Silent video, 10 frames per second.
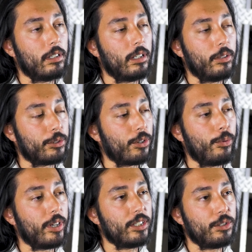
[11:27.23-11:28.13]
It was
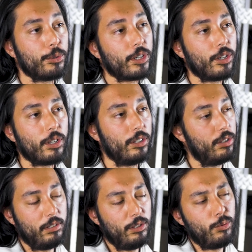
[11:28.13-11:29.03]
always you can do,
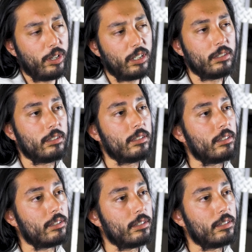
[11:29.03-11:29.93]
you will
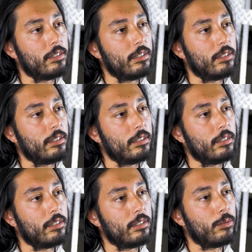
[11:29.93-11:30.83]

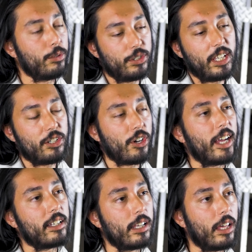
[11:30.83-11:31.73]
once you get your
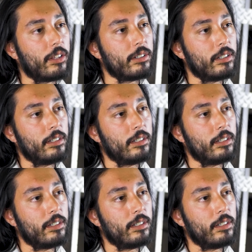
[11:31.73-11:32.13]
act together.